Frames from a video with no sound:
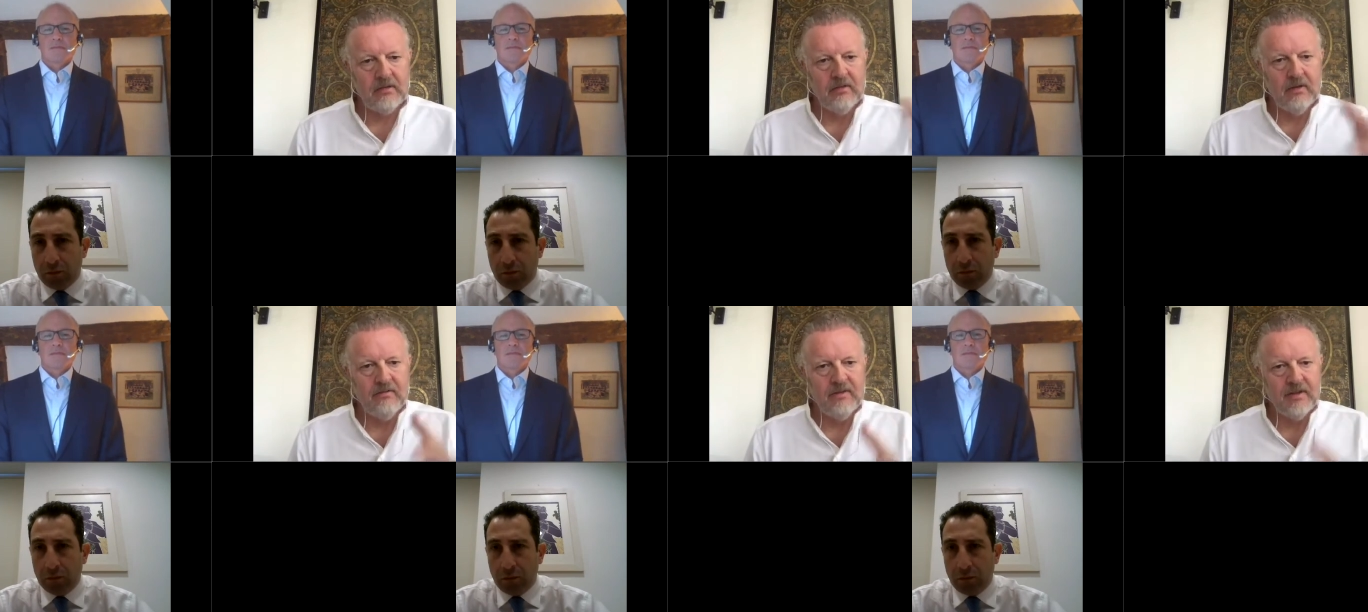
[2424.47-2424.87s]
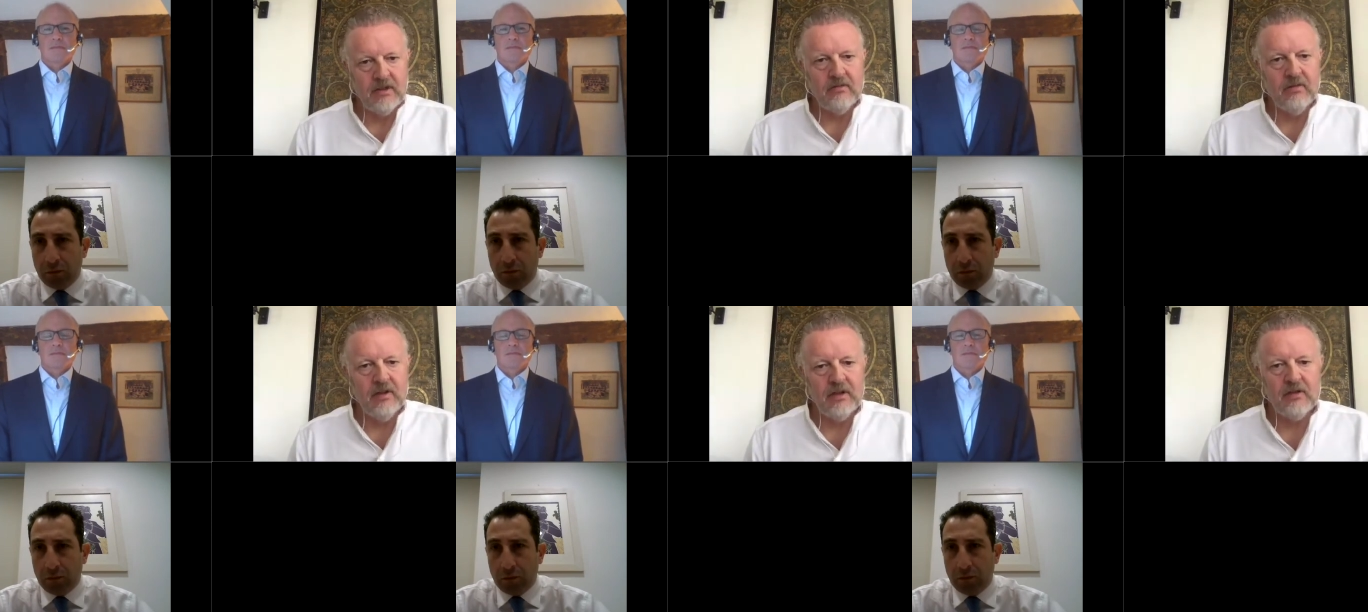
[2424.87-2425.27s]
Speaker 1: We have a
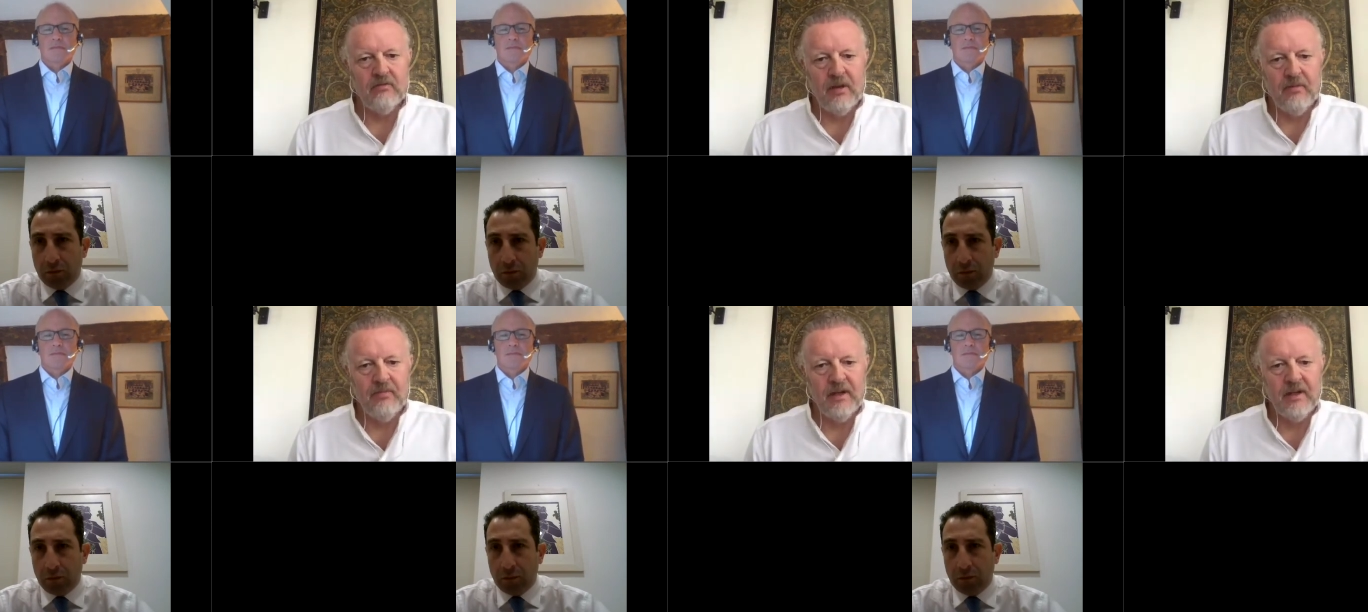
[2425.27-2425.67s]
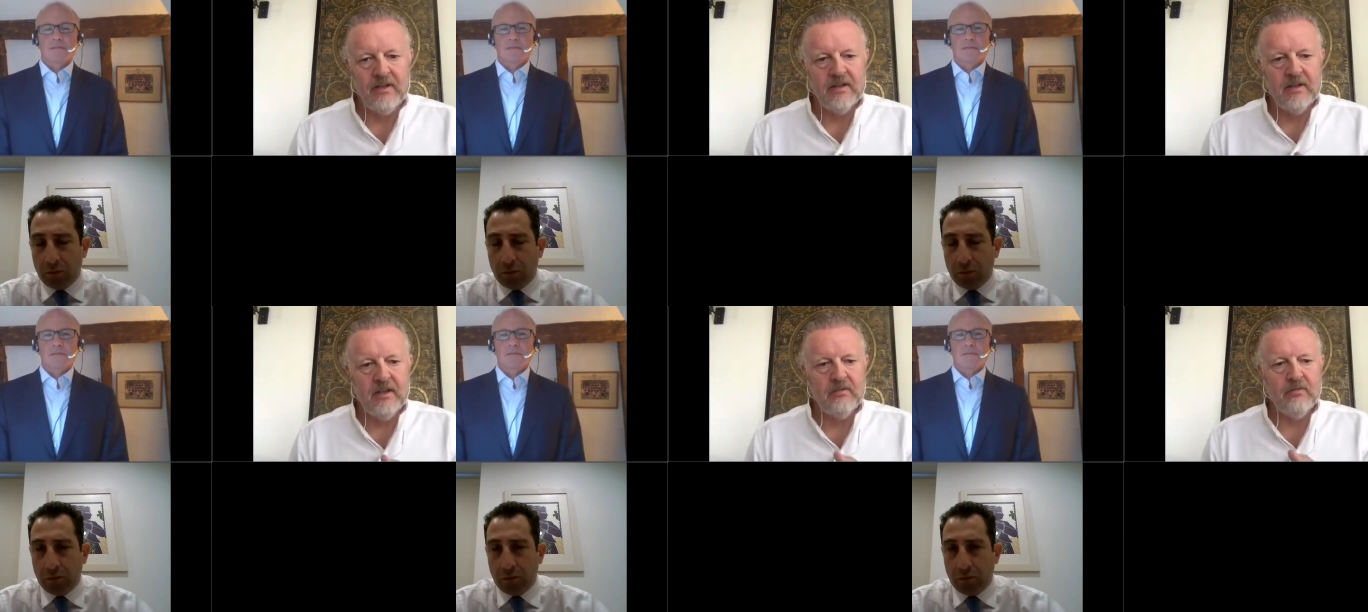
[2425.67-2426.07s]
situation with
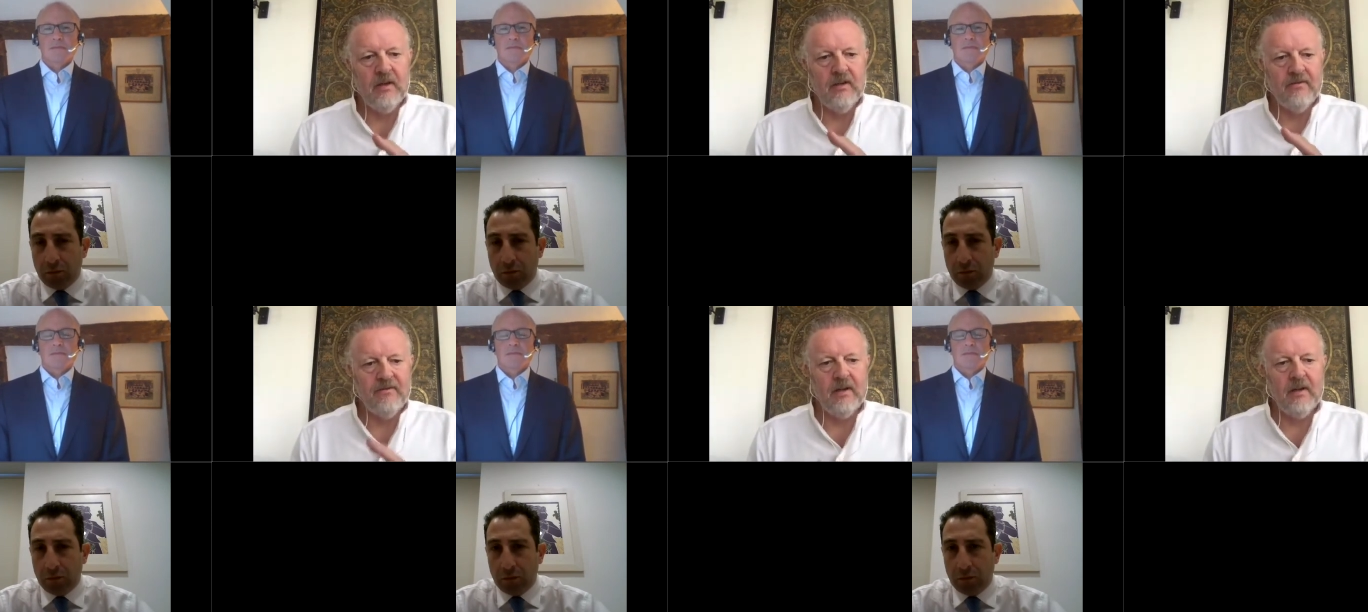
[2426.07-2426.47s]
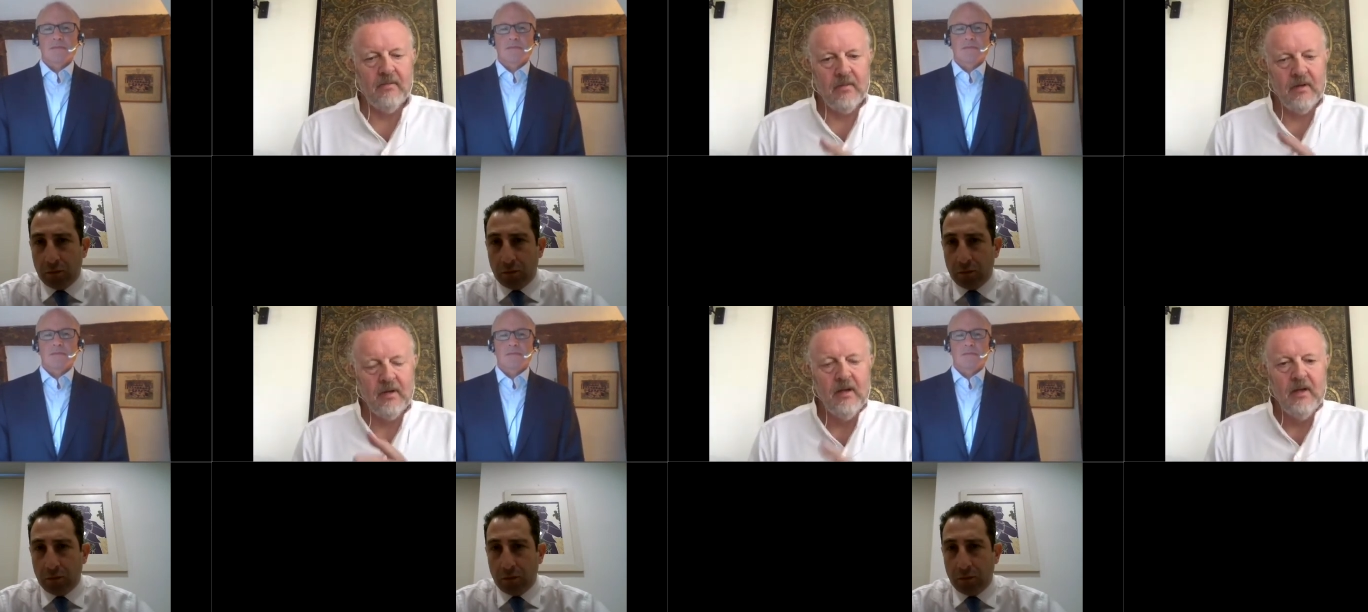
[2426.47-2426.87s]
Brexit. We have
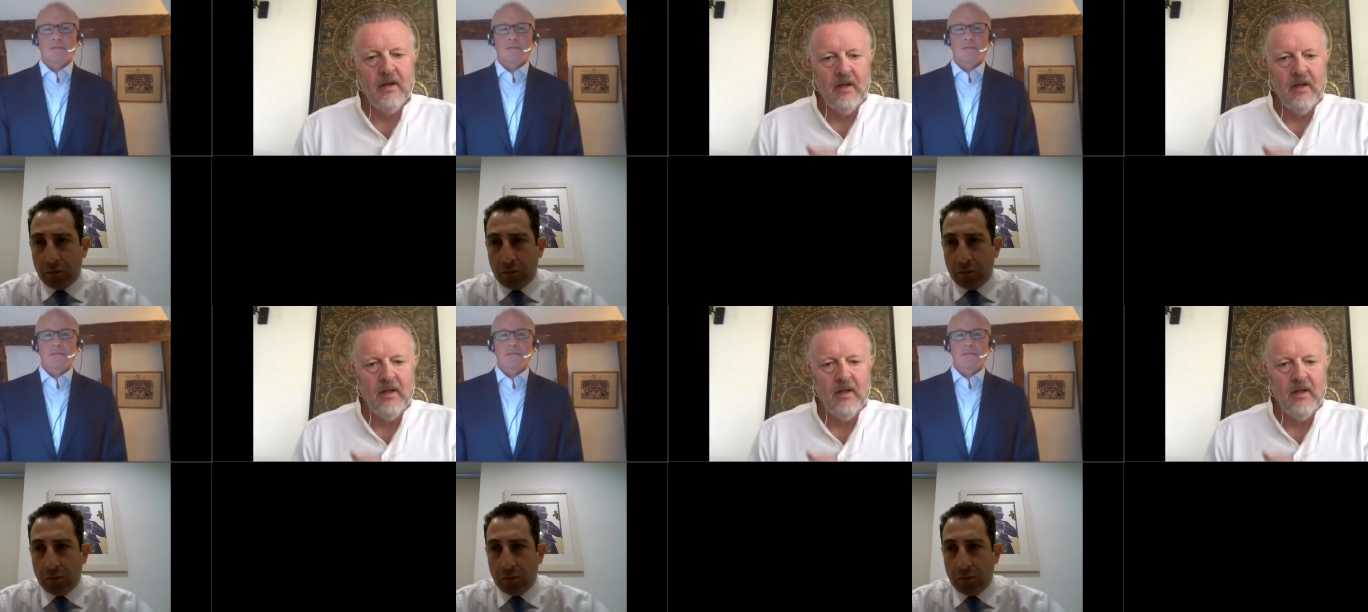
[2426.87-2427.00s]
um,